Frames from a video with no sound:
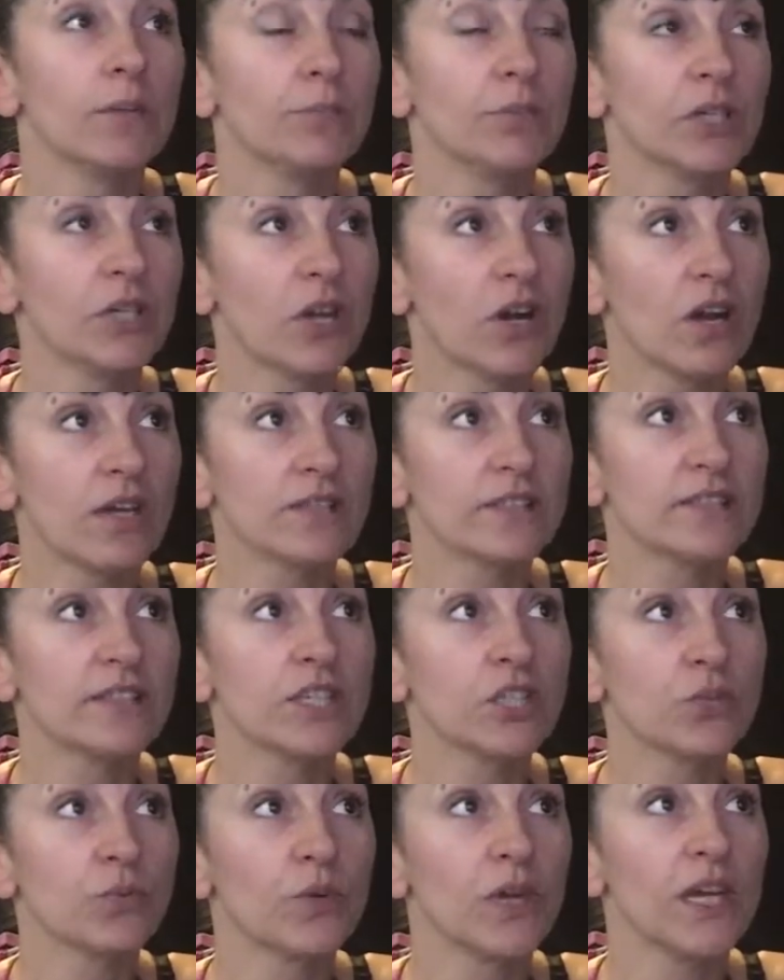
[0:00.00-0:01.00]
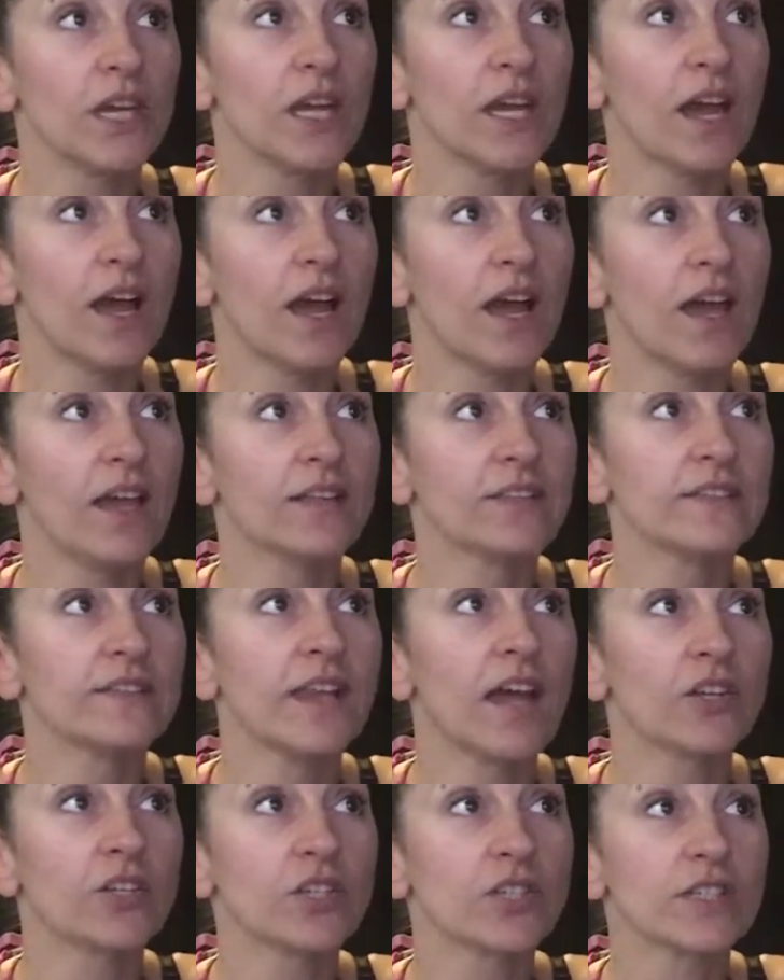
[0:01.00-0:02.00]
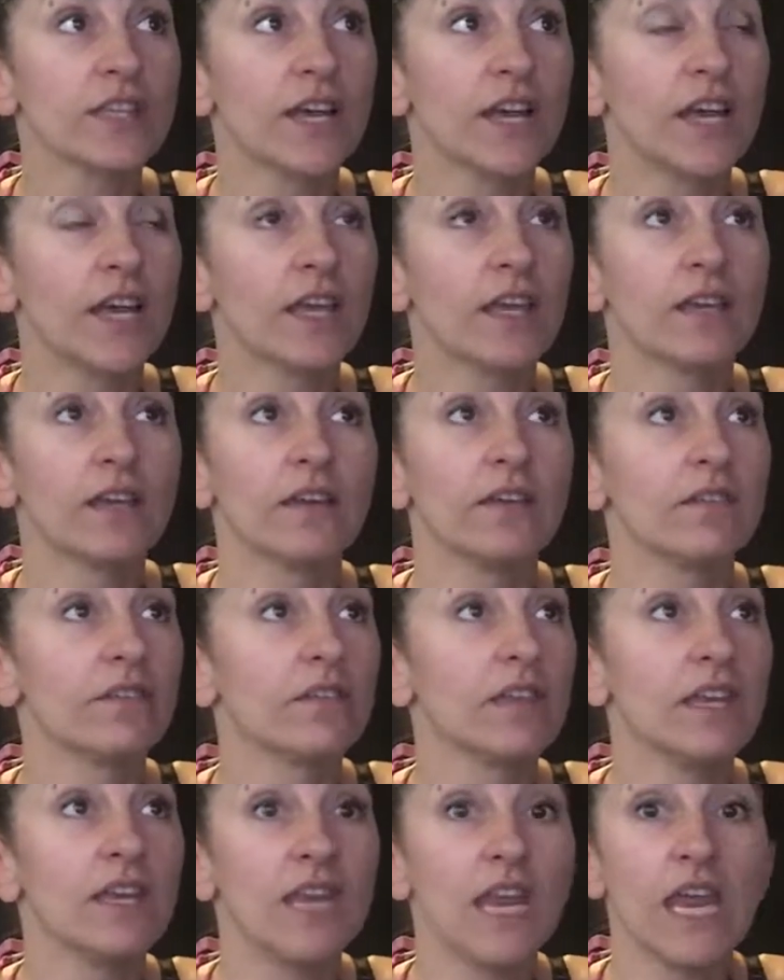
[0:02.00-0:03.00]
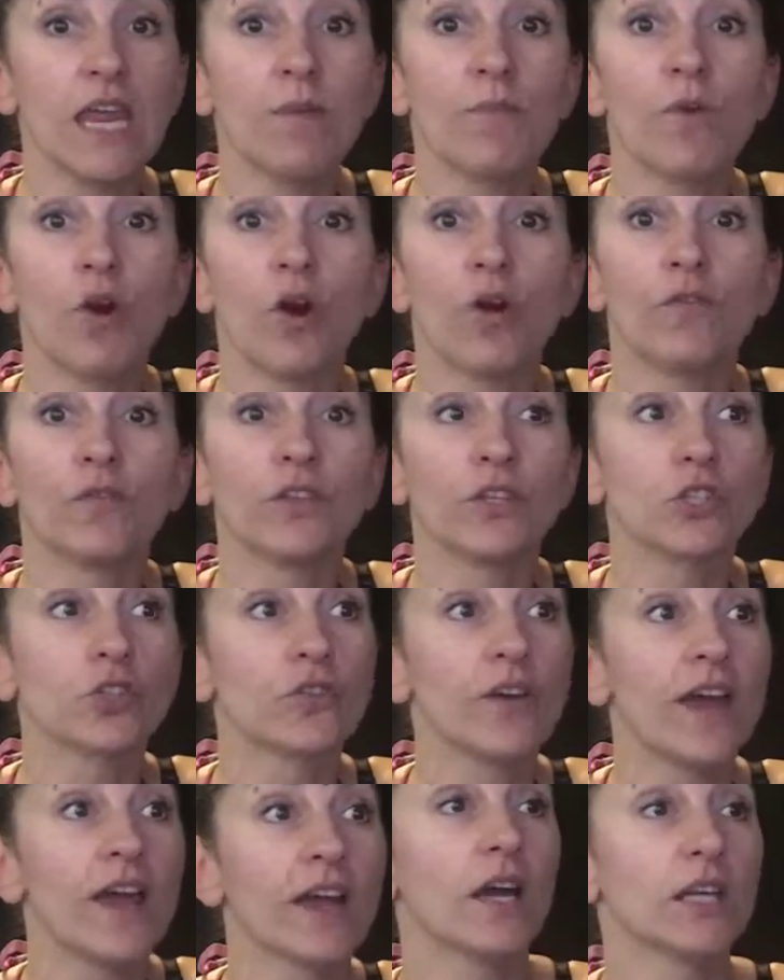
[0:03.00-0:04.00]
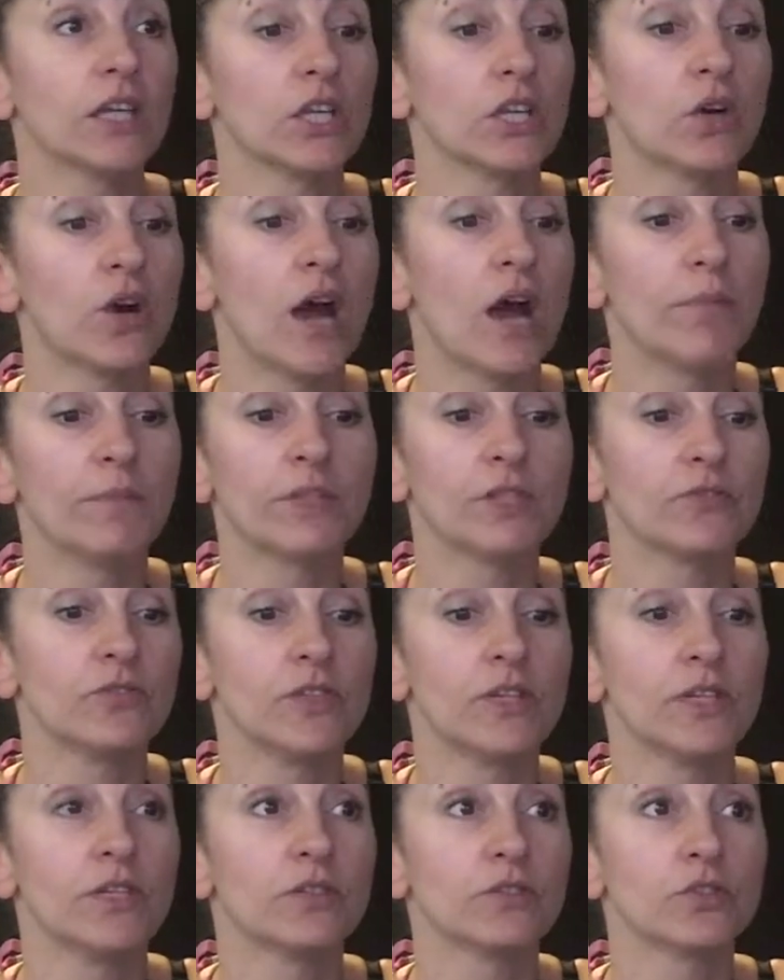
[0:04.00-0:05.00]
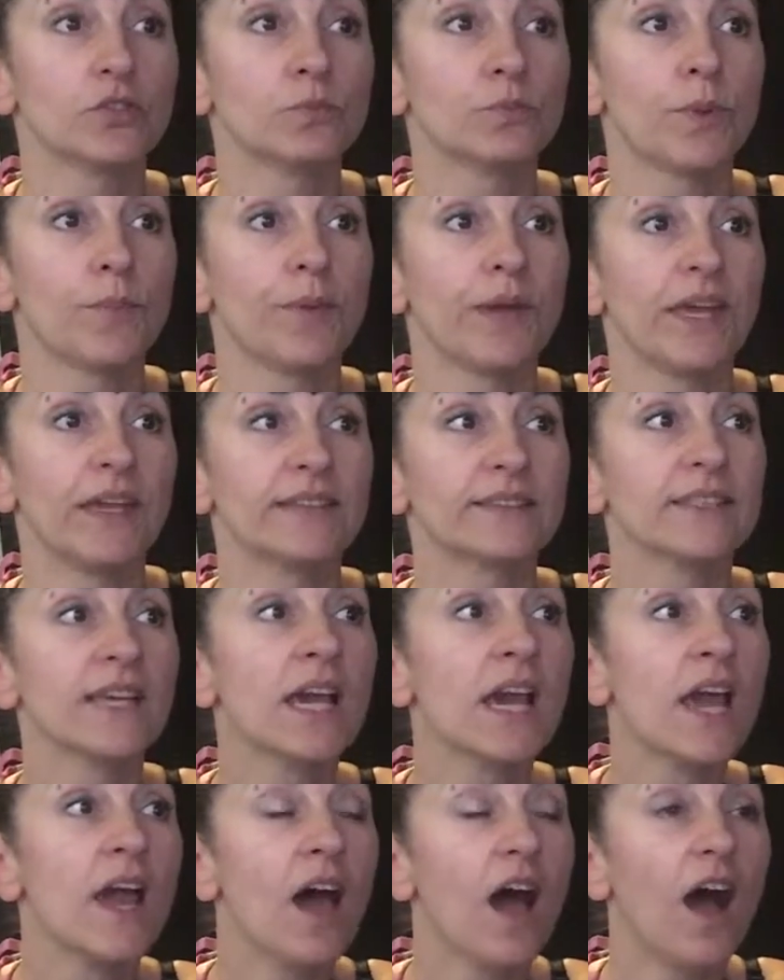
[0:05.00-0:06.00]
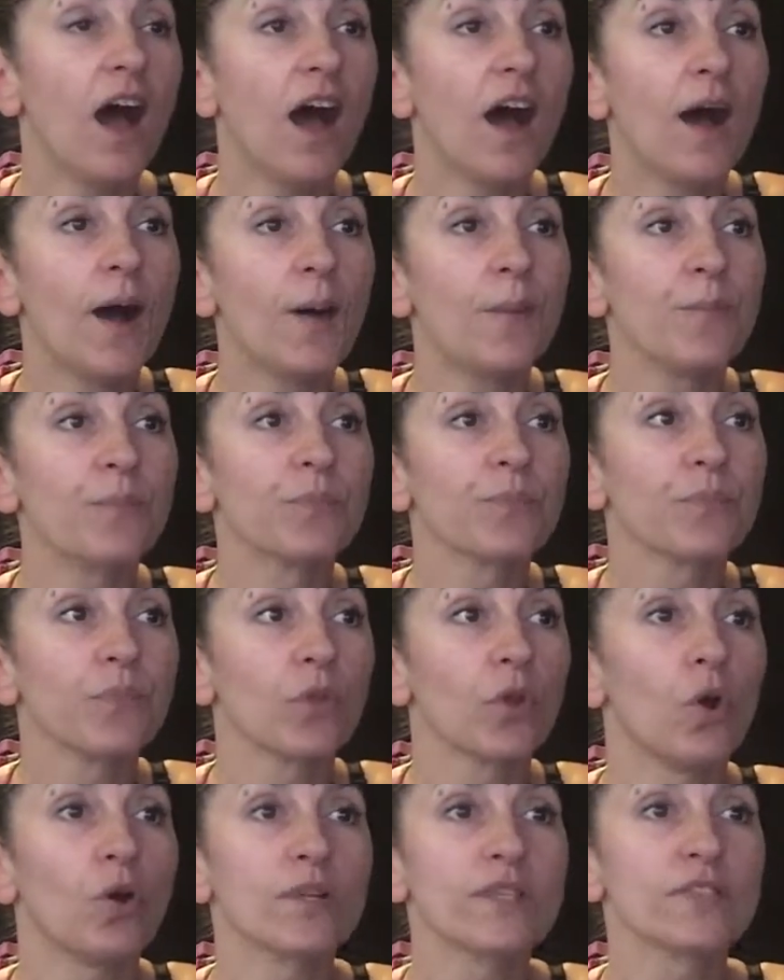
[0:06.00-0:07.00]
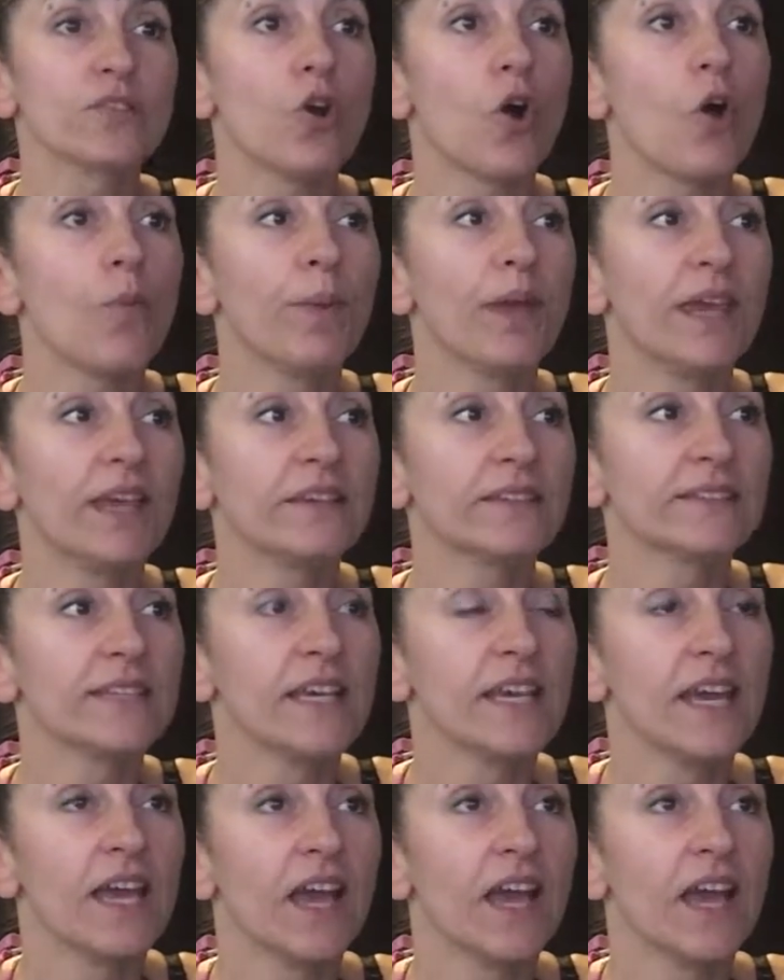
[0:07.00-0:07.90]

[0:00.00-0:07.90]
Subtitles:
because this way it's not just like the name of the track, you know, Omnisphere, super bass, or saw bass.